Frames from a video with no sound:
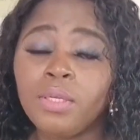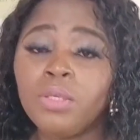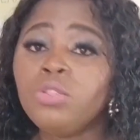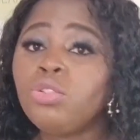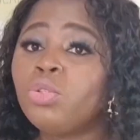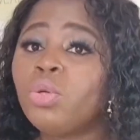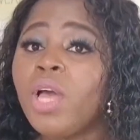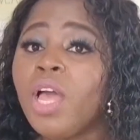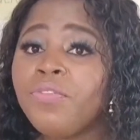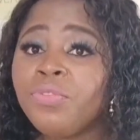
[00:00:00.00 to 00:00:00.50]

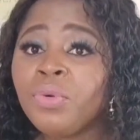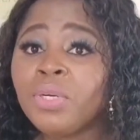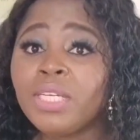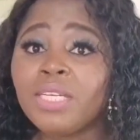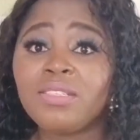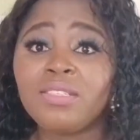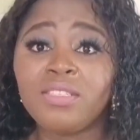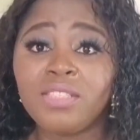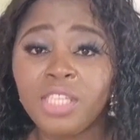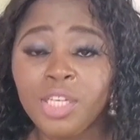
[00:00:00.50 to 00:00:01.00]
So everyone at
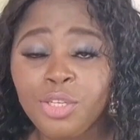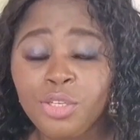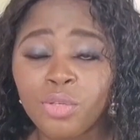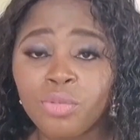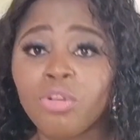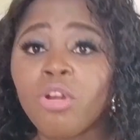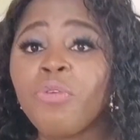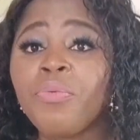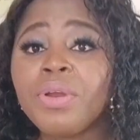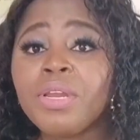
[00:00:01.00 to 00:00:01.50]
the station
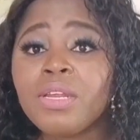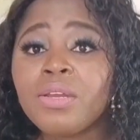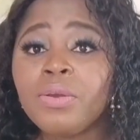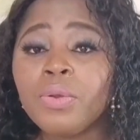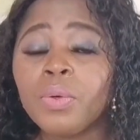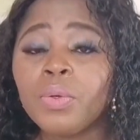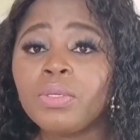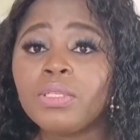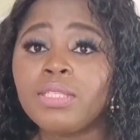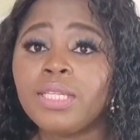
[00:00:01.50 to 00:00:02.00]
already
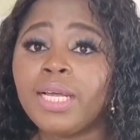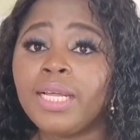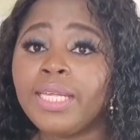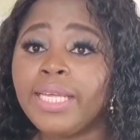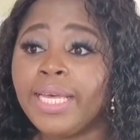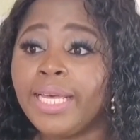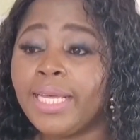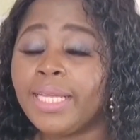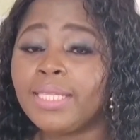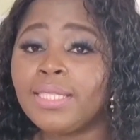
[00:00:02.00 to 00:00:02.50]
knows that,
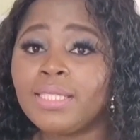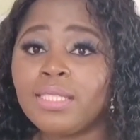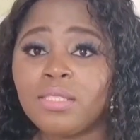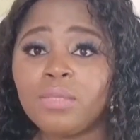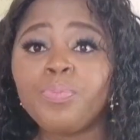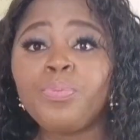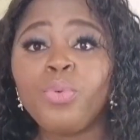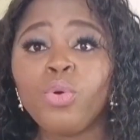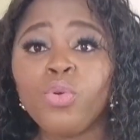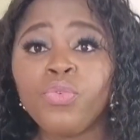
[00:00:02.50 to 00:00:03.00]
yeah,
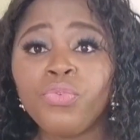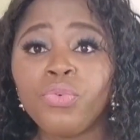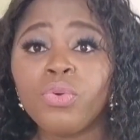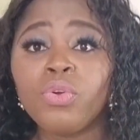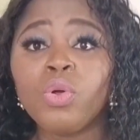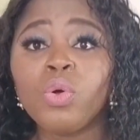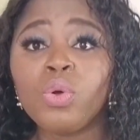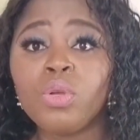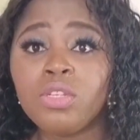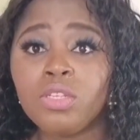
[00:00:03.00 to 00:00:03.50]
proofing
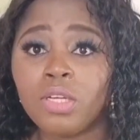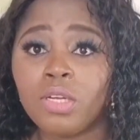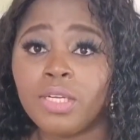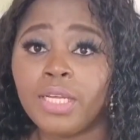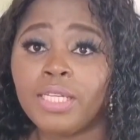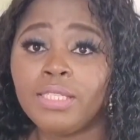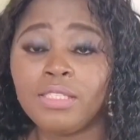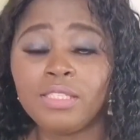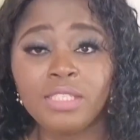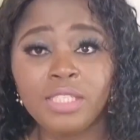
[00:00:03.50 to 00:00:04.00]
goes on
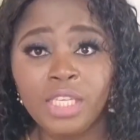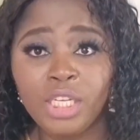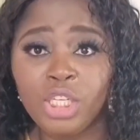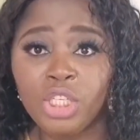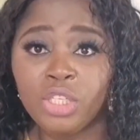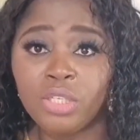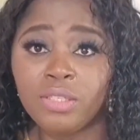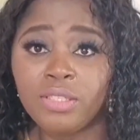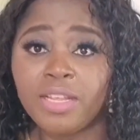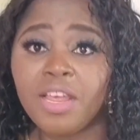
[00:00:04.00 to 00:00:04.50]
at the
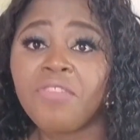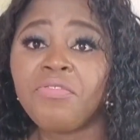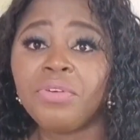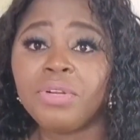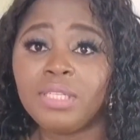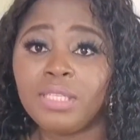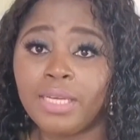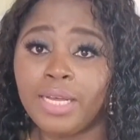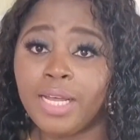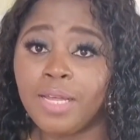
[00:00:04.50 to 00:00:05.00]
stations every
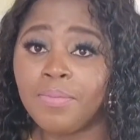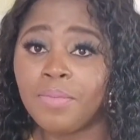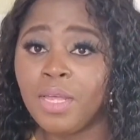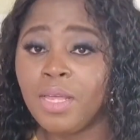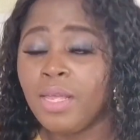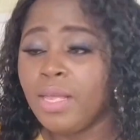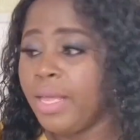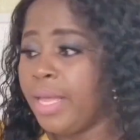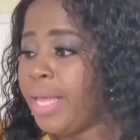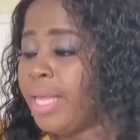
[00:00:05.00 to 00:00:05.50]
time,
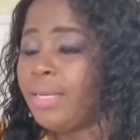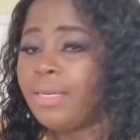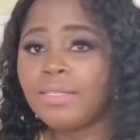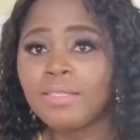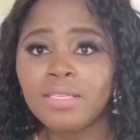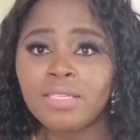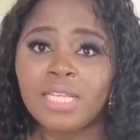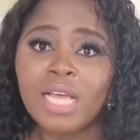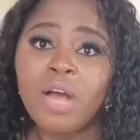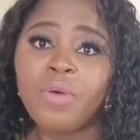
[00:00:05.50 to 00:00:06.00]
and this
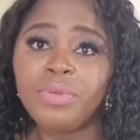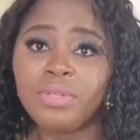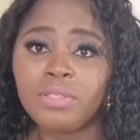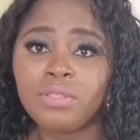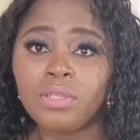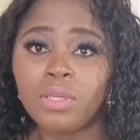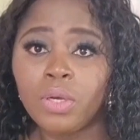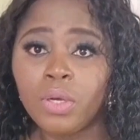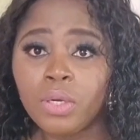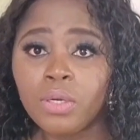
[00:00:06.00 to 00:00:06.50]
is how it's
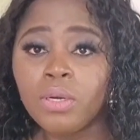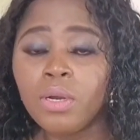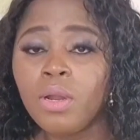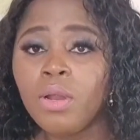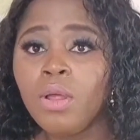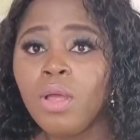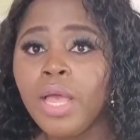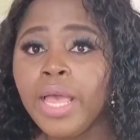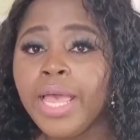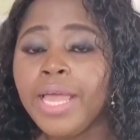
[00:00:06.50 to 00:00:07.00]
done.
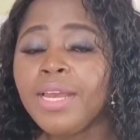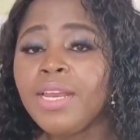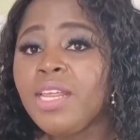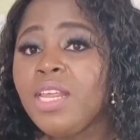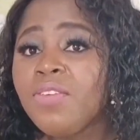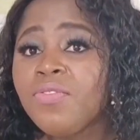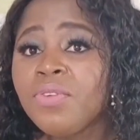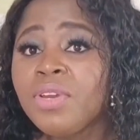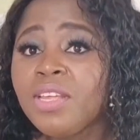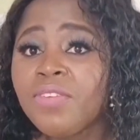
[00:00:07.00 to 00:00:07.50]
And
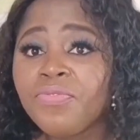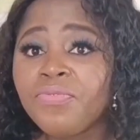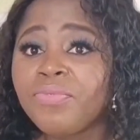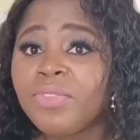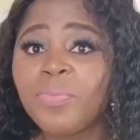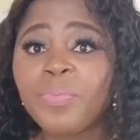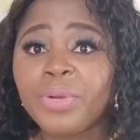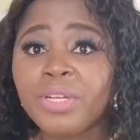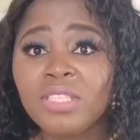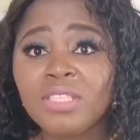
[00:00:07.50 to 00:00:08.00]
even if the
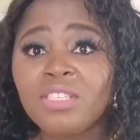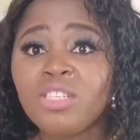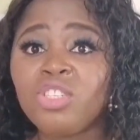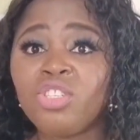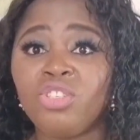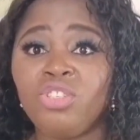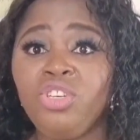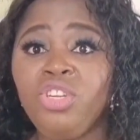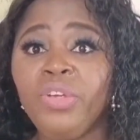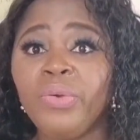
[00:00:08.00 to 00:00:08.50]
person is
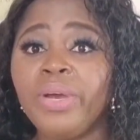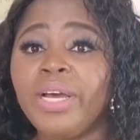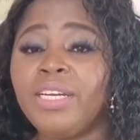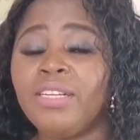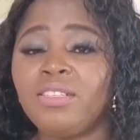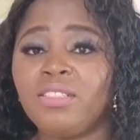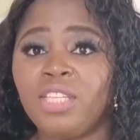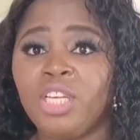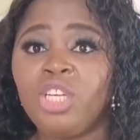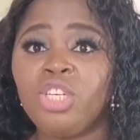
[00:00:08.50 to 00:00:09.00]
new at the
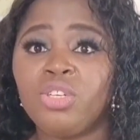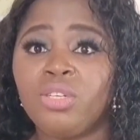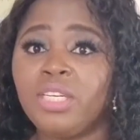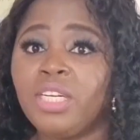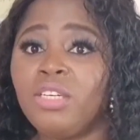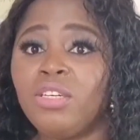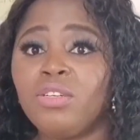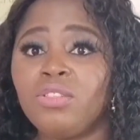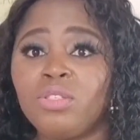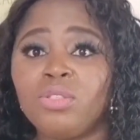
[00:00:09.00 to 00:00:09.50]
station
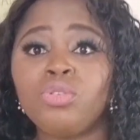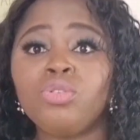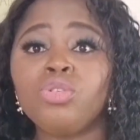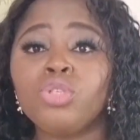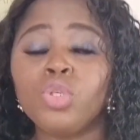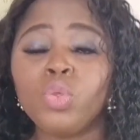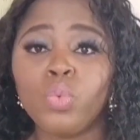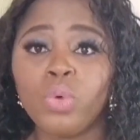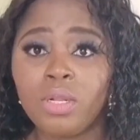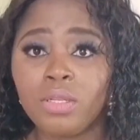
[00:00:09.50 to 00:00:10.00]
and doesn't
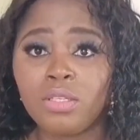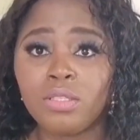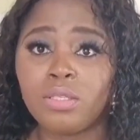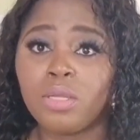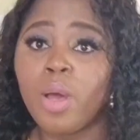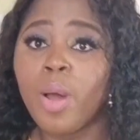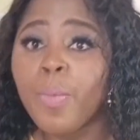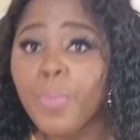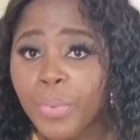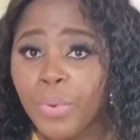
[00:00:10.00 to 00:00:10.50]
know what's
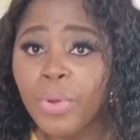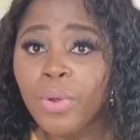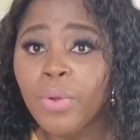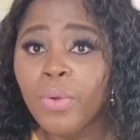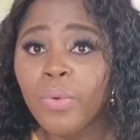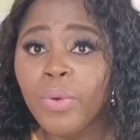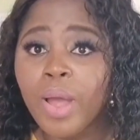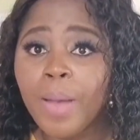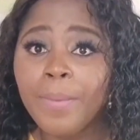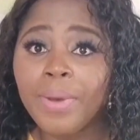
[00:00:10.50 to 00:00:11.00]
up
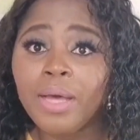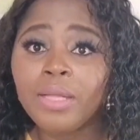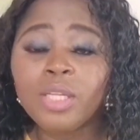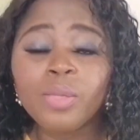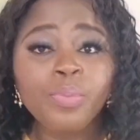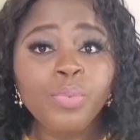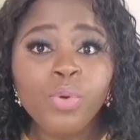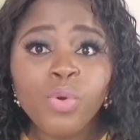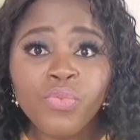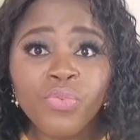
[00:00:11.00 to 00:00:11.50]
about the
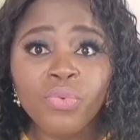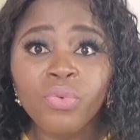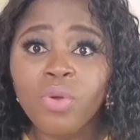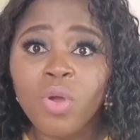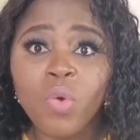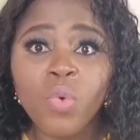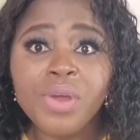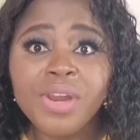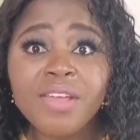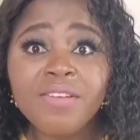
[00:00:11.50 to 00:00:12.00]
proofing
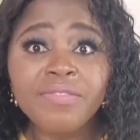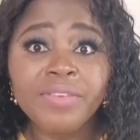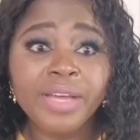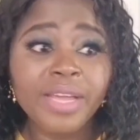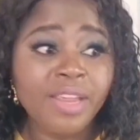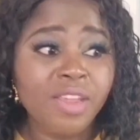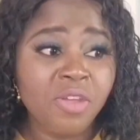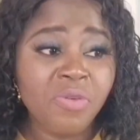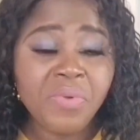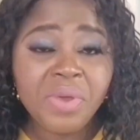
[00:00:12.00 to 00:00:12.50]
or whatever,
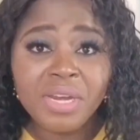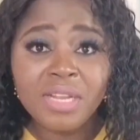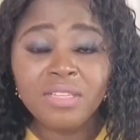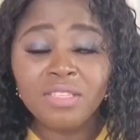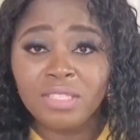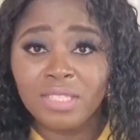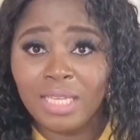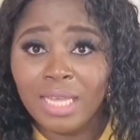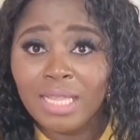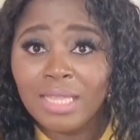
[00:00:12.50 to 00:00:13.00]
he already
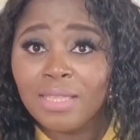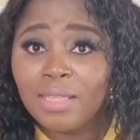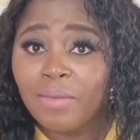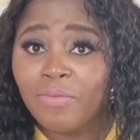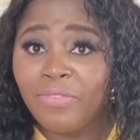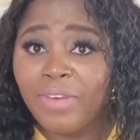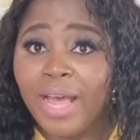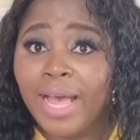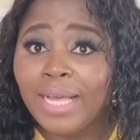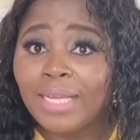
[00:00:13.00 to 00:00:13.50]
seen the
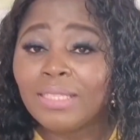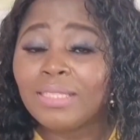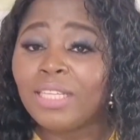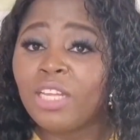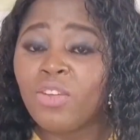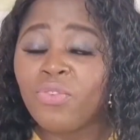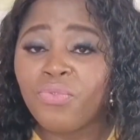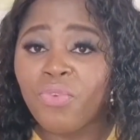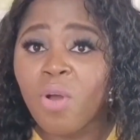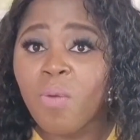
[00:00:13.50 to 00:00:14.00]
bargain that
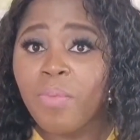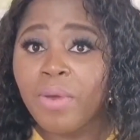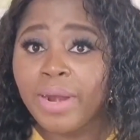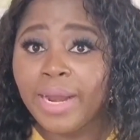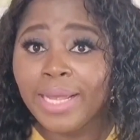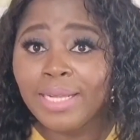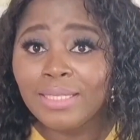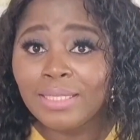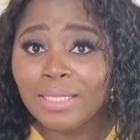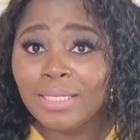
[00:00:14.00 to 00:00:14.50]
you've
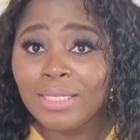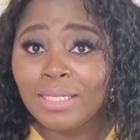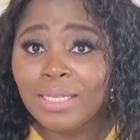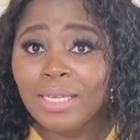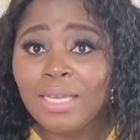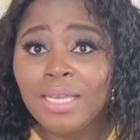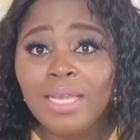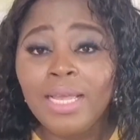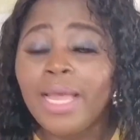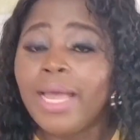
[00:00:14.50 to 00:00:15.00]
vorbereitet,
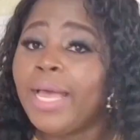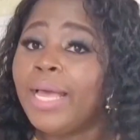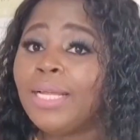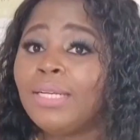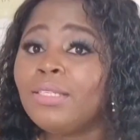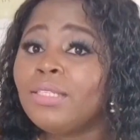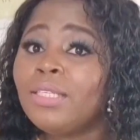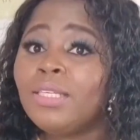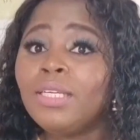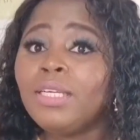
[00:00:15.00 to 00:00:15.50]

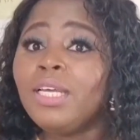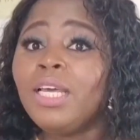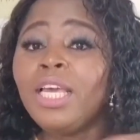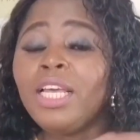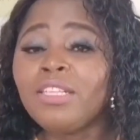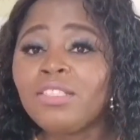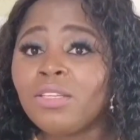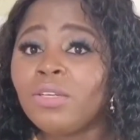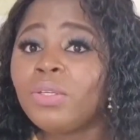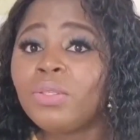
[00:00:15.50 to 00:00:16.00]
and
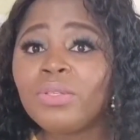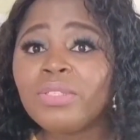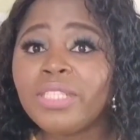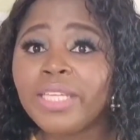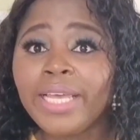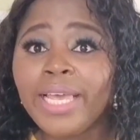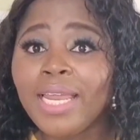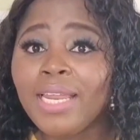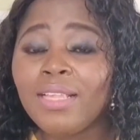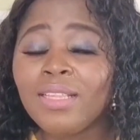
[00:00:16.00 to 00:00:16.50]
he's not going to
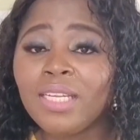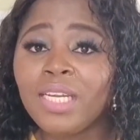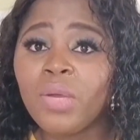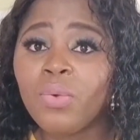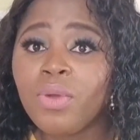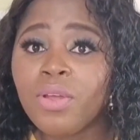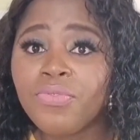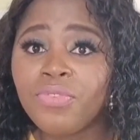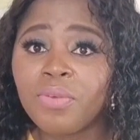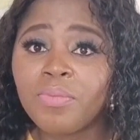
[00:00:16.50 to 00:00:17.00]
take anything
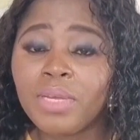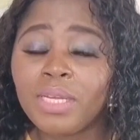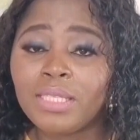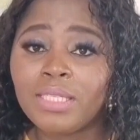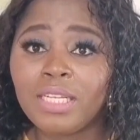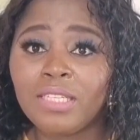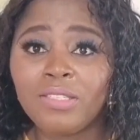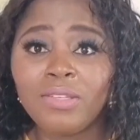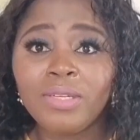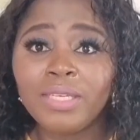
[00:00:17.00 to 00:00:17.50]
away from it.
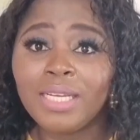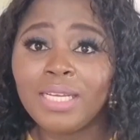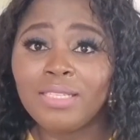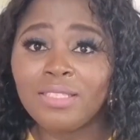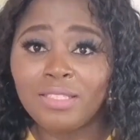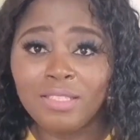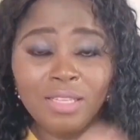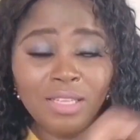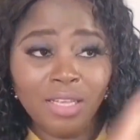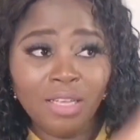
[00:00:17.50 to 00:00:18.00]
As long
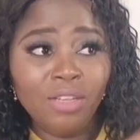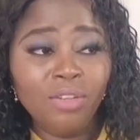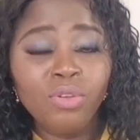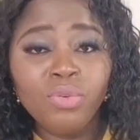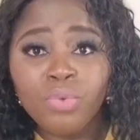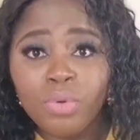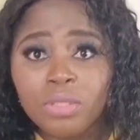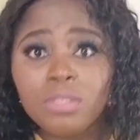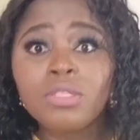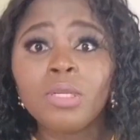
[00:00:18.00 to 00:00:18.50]
as you
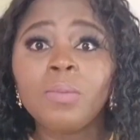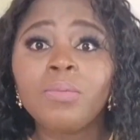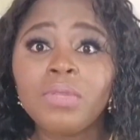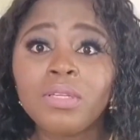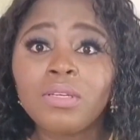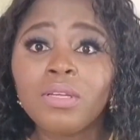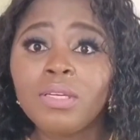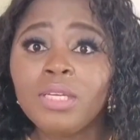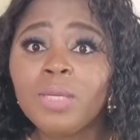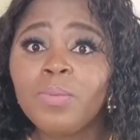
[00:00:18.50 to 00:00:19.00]
wrote something
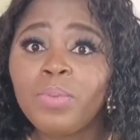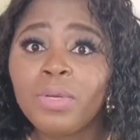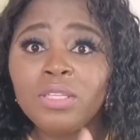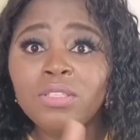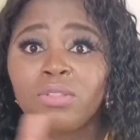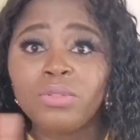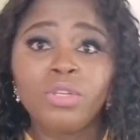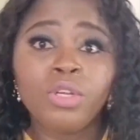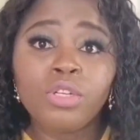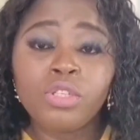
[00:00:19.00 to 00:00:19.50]
on it, please
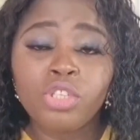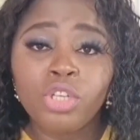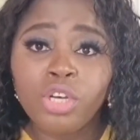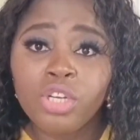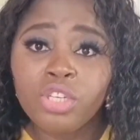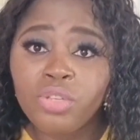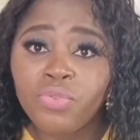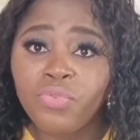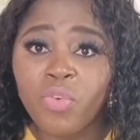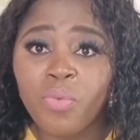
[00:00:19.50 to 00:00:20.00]
do not
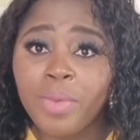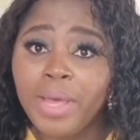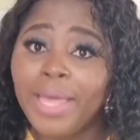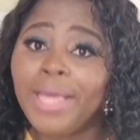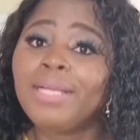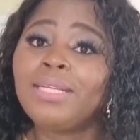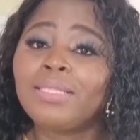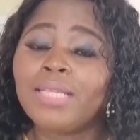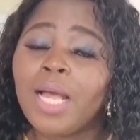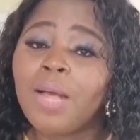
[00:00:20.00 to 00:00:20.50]
touch for my
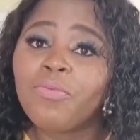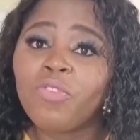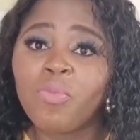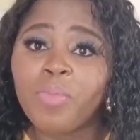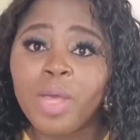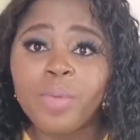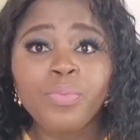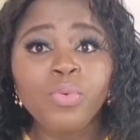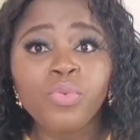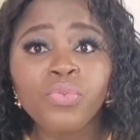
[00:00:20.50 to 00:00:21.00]
exam, for my
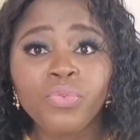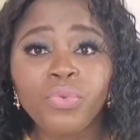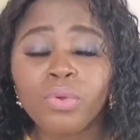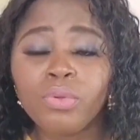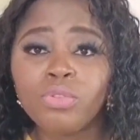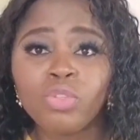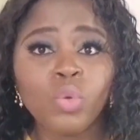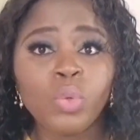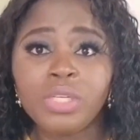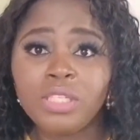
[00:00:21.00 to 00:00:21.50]
proofing,
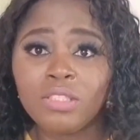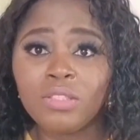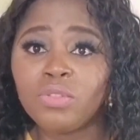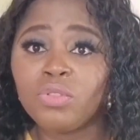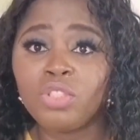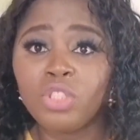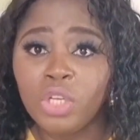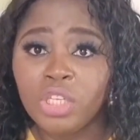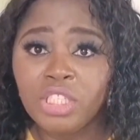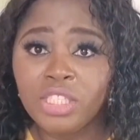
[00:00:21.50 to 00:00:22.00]
no one is going to
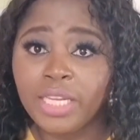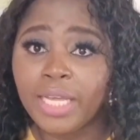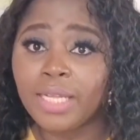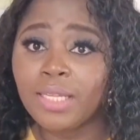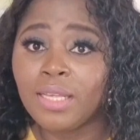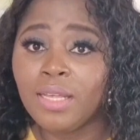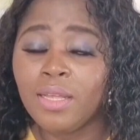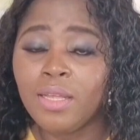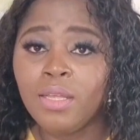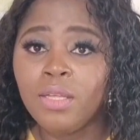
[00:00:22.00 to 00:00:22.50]
touch that.
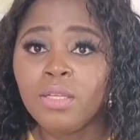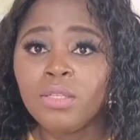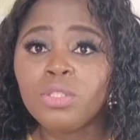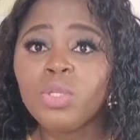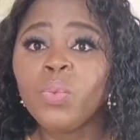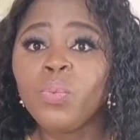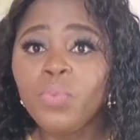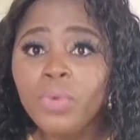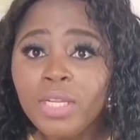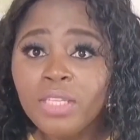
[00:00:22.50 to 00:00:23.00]
So
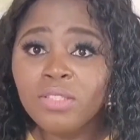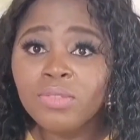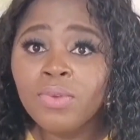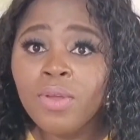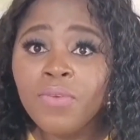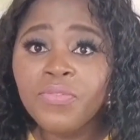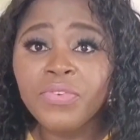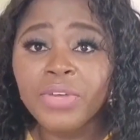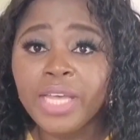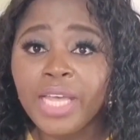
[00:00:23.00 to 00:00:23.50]
please do
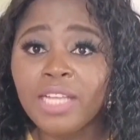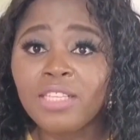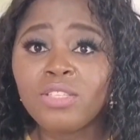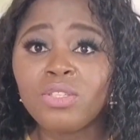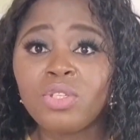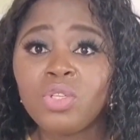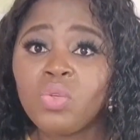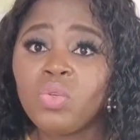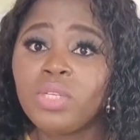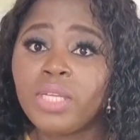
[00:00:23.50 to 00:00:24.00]
not forget to
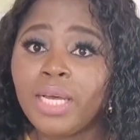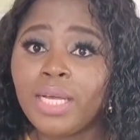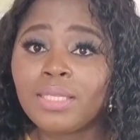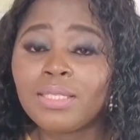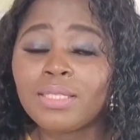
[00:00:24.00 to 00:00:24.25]
do that.